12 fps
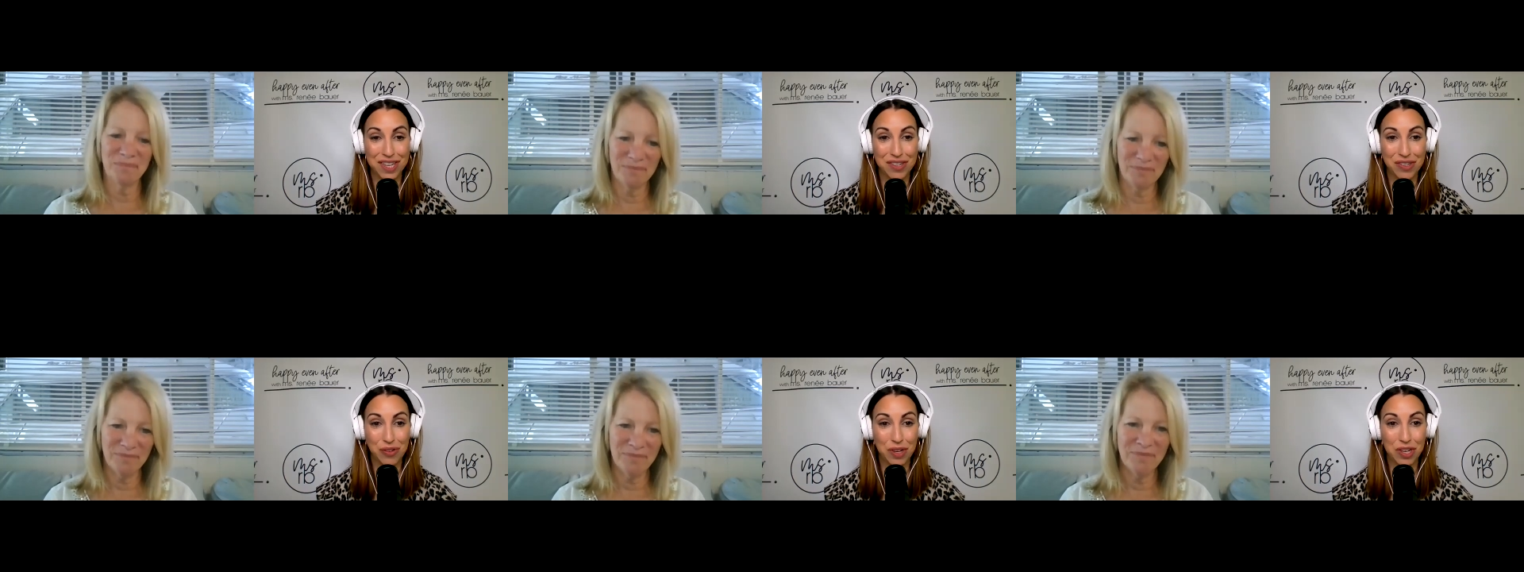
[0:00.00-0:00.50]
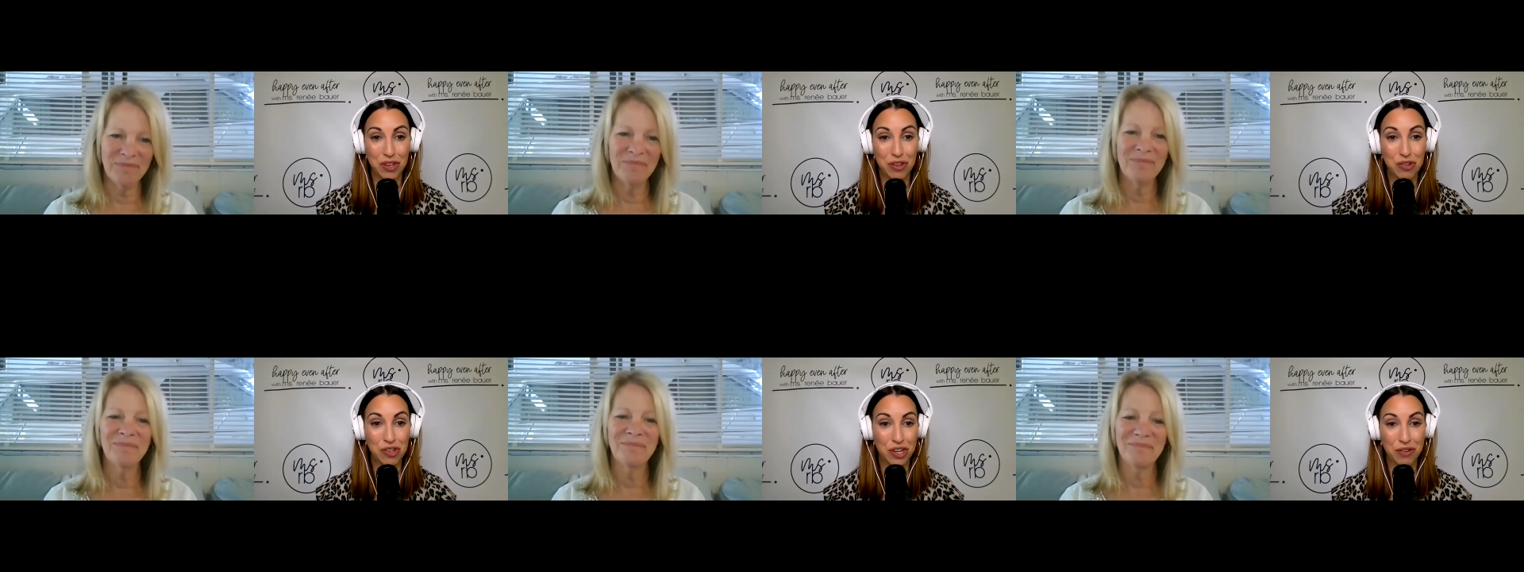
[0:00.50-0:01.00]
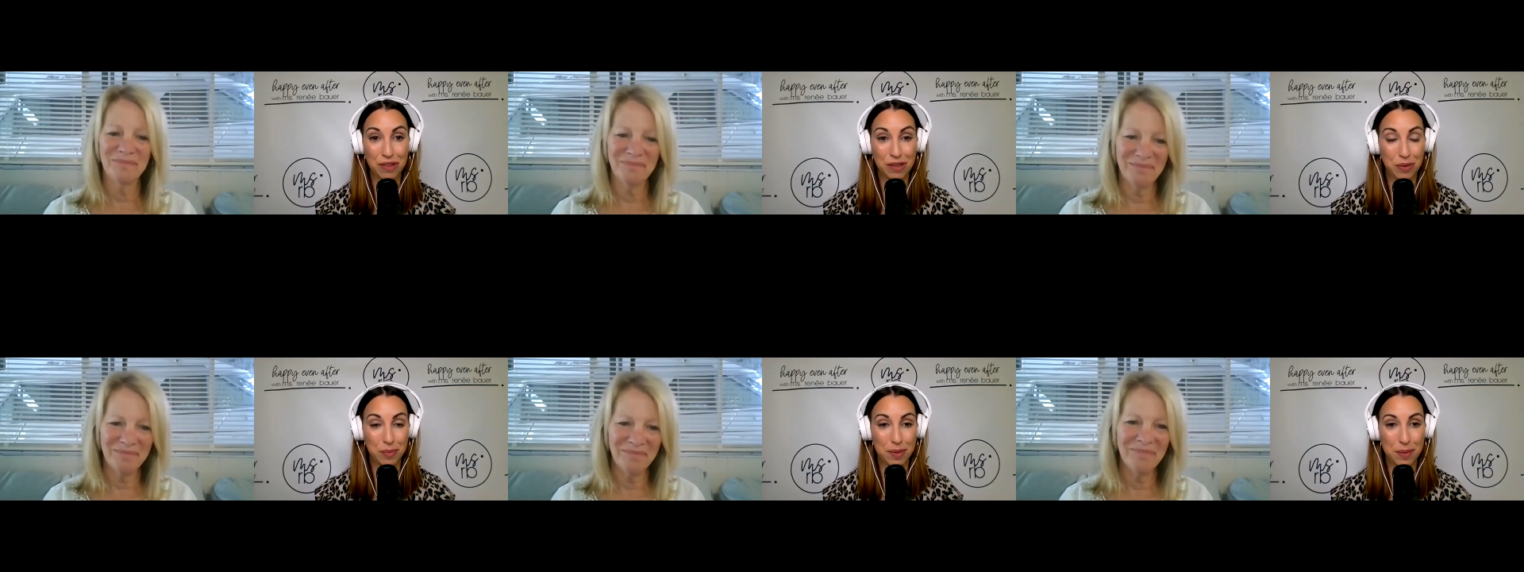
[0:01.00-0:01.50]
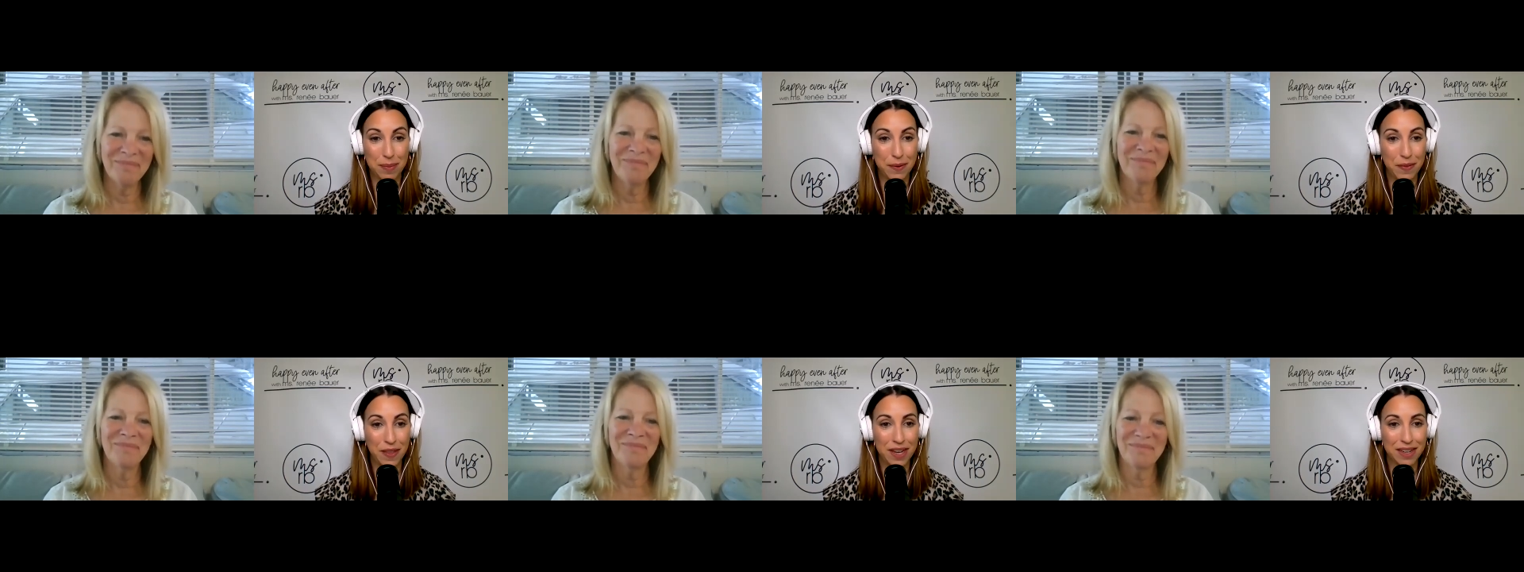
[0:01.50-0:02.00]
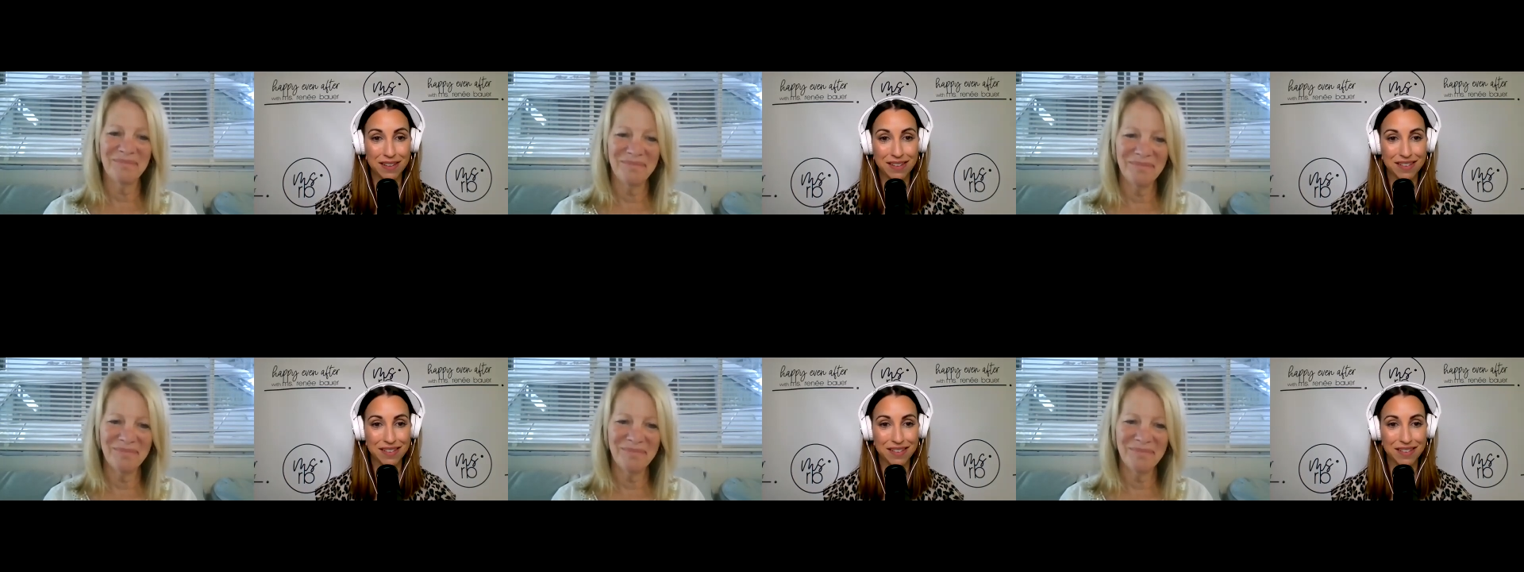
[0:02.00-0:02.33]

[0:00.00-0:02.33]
Speaker 1: So, can you share a little bit about that?